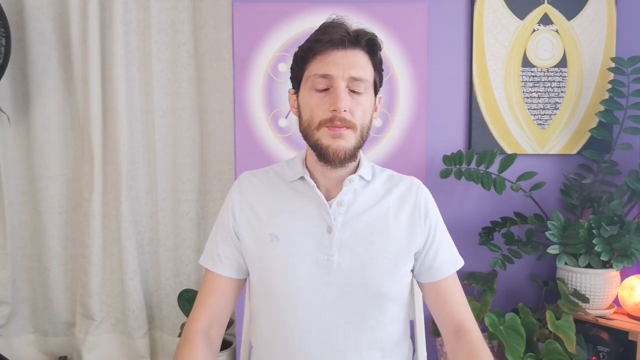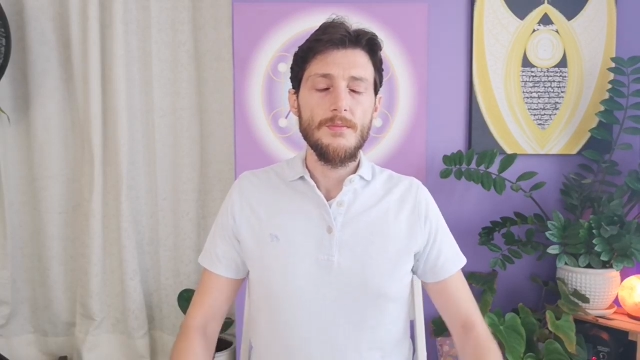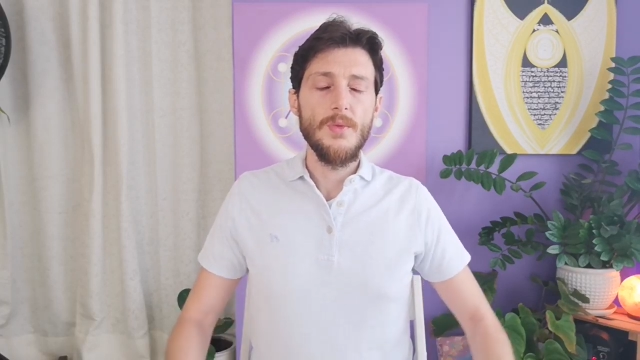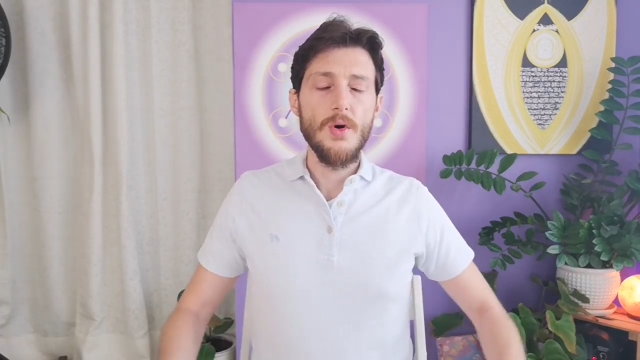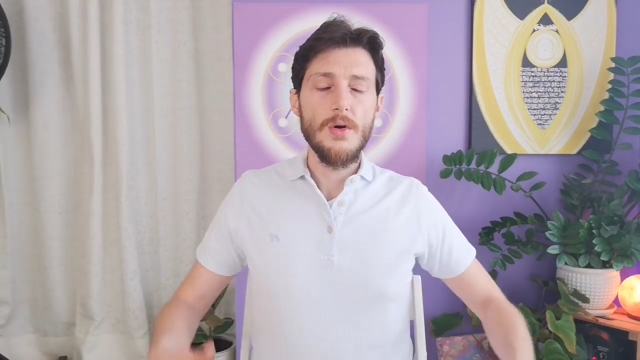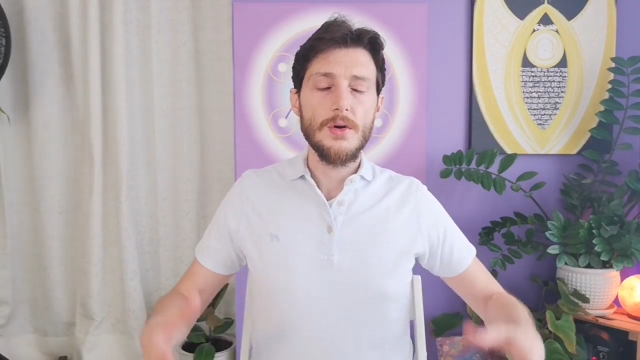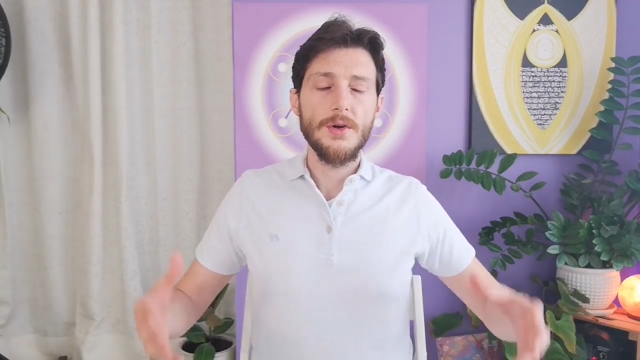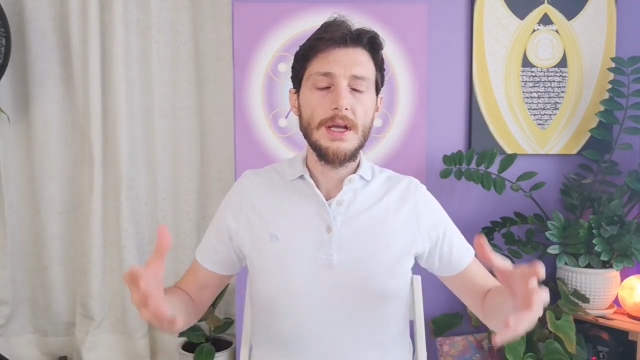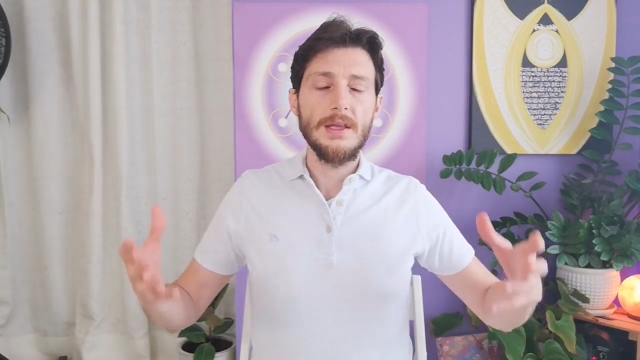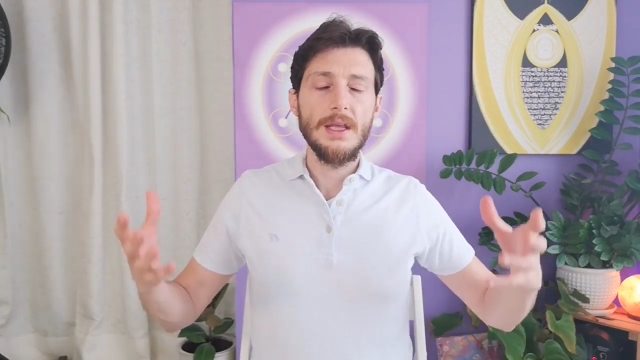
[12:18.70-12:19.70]
More
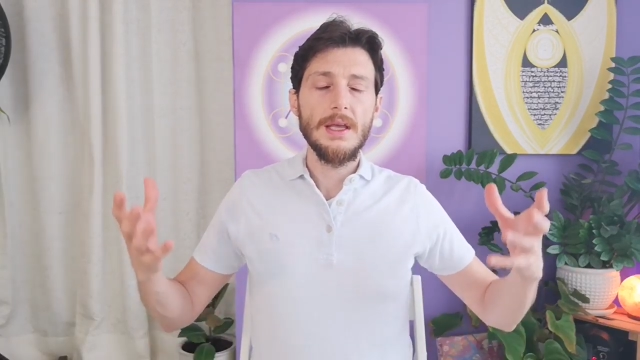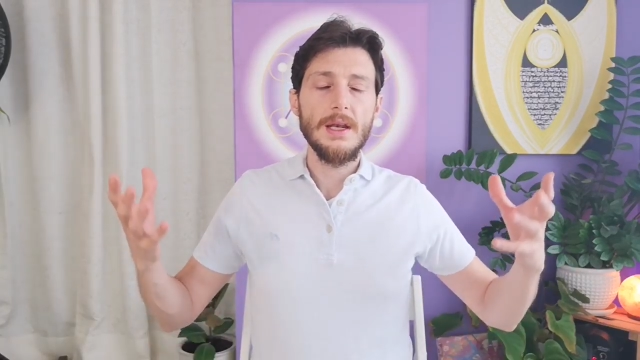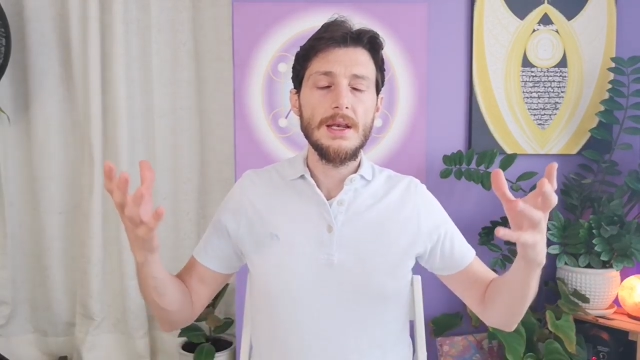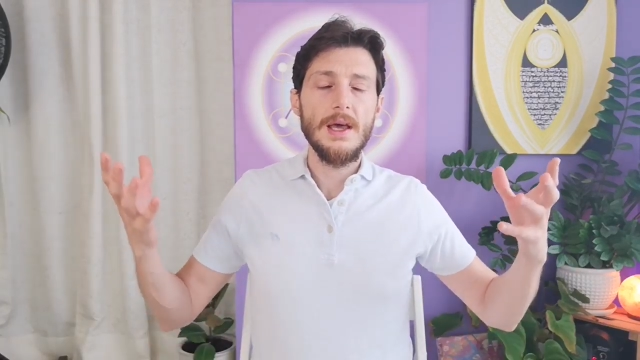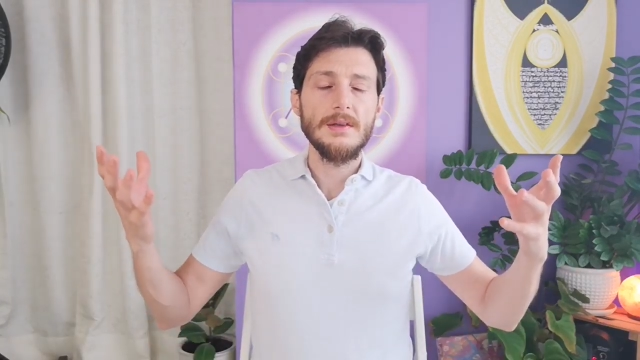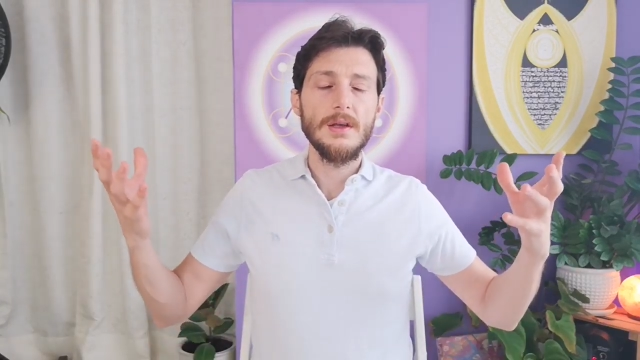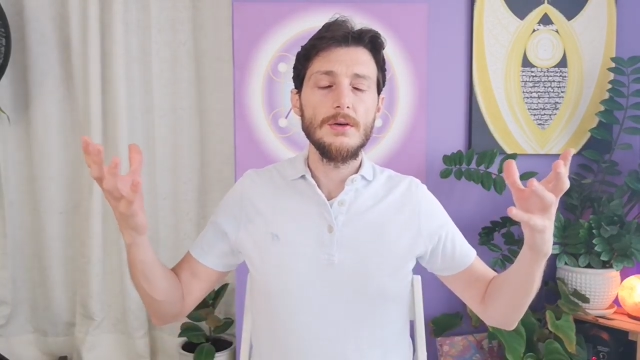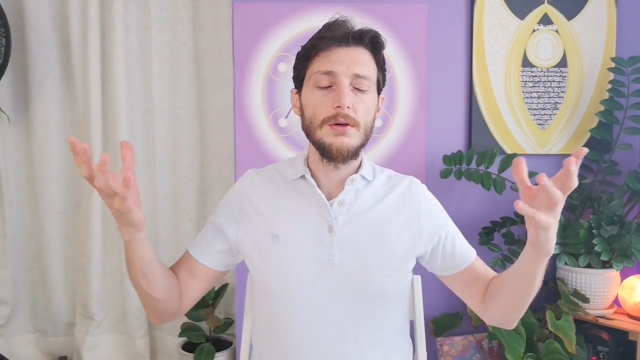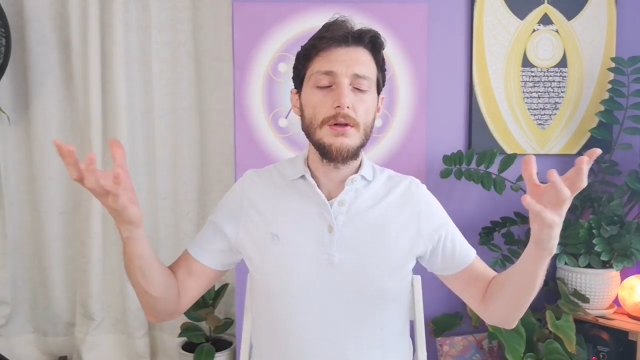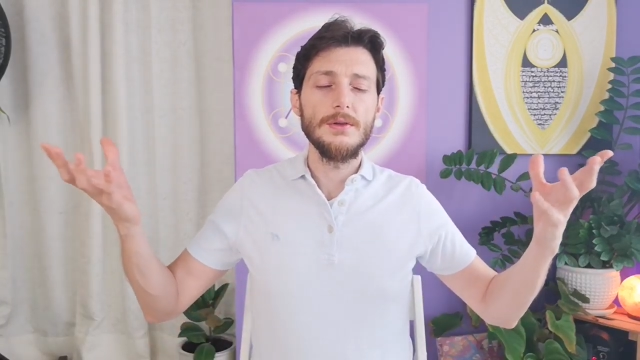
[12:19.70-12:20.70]
connecting and asking
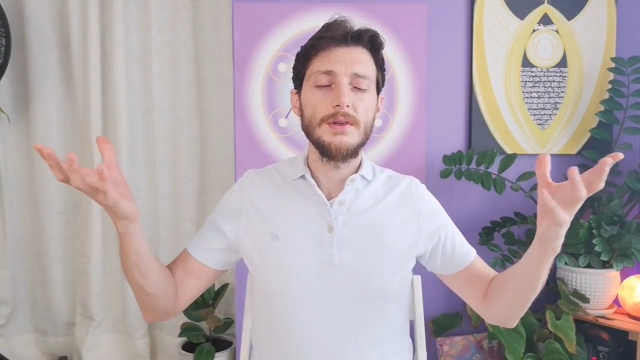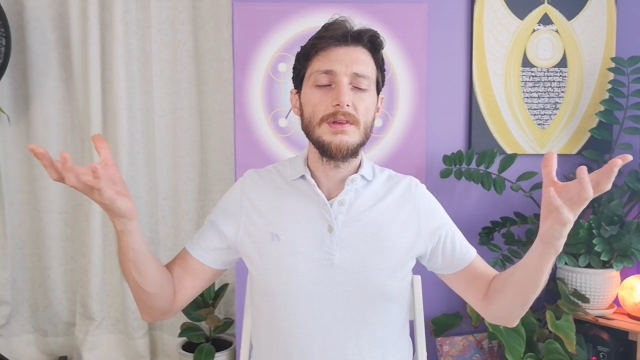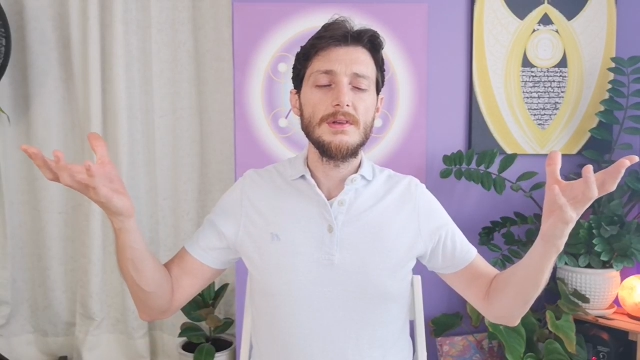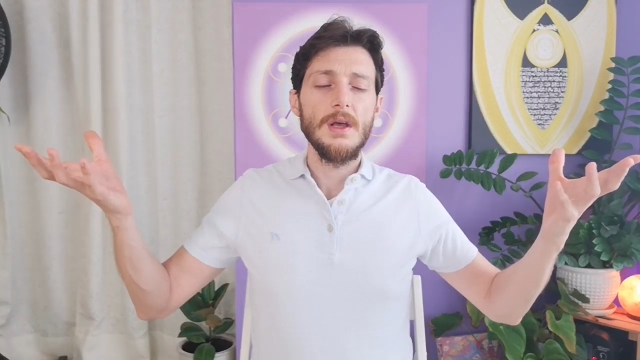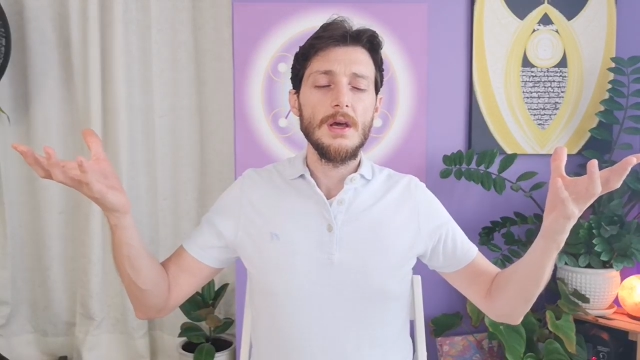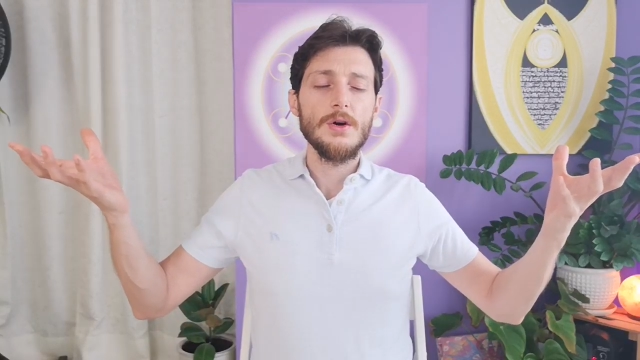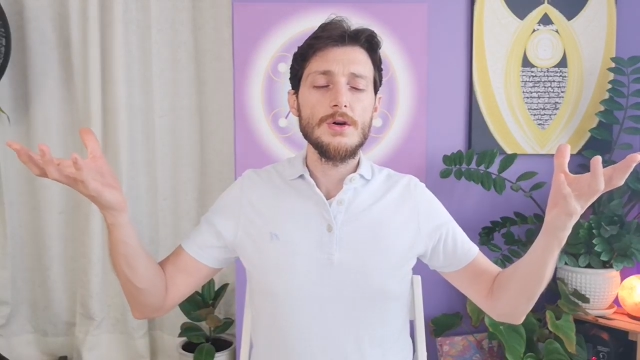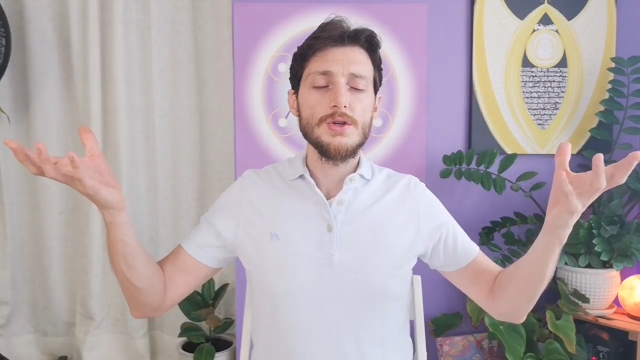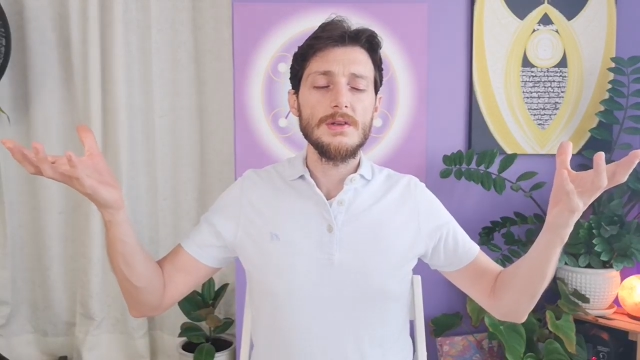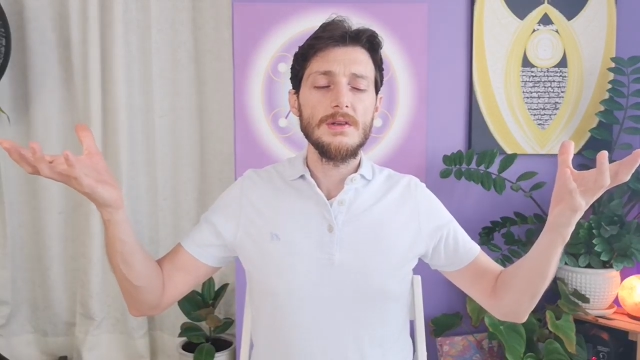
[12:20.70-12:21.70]
all this
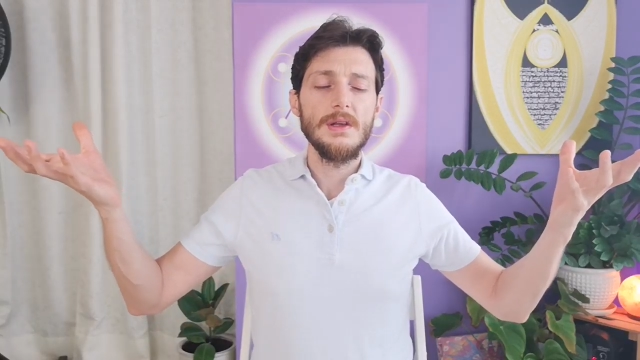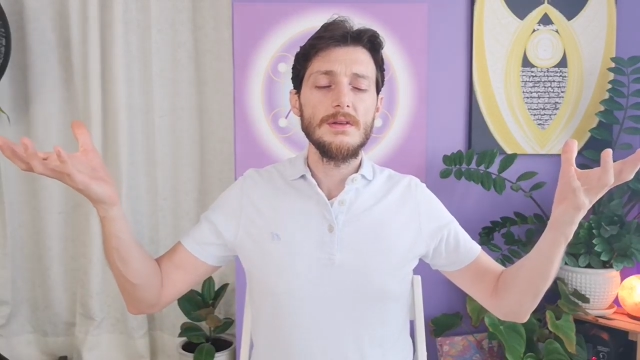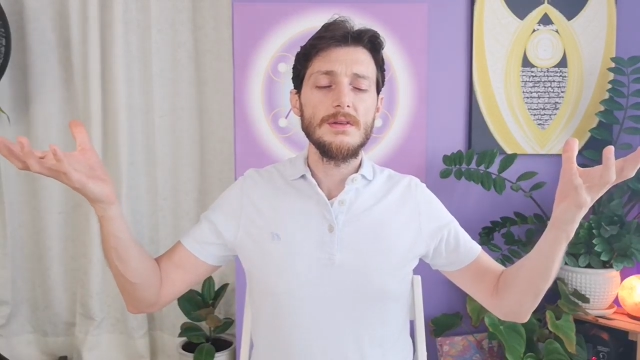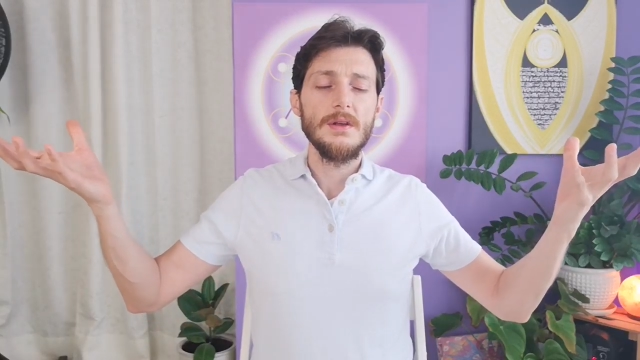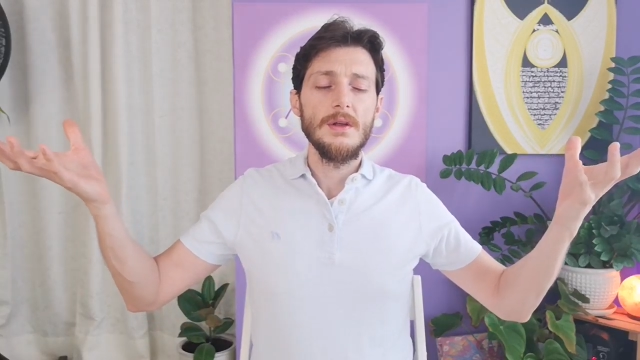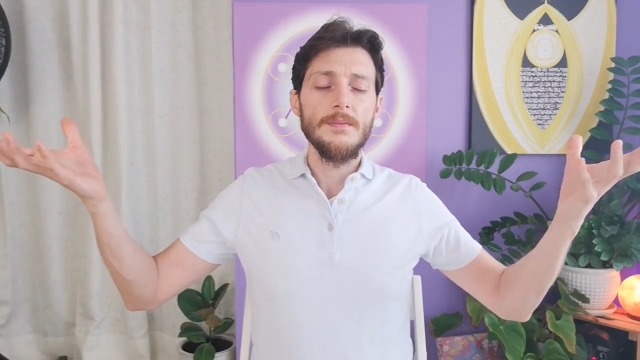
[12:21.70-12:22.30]
consciousness